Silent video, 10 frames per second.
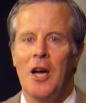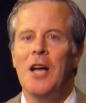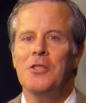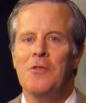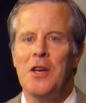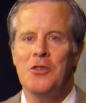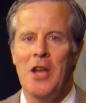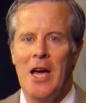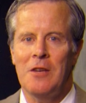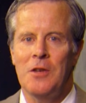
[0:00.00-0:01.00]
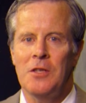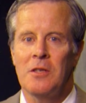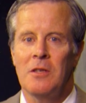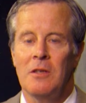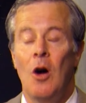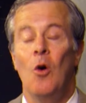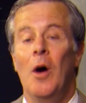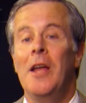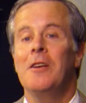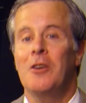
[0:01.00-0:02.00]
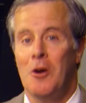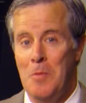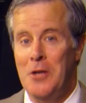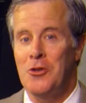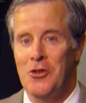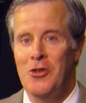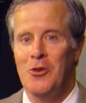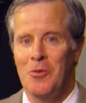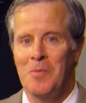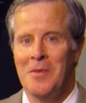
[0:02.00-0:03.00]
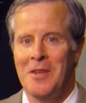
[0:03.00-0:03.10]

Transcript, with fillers: conservation activist, oh, and curmudgeon too.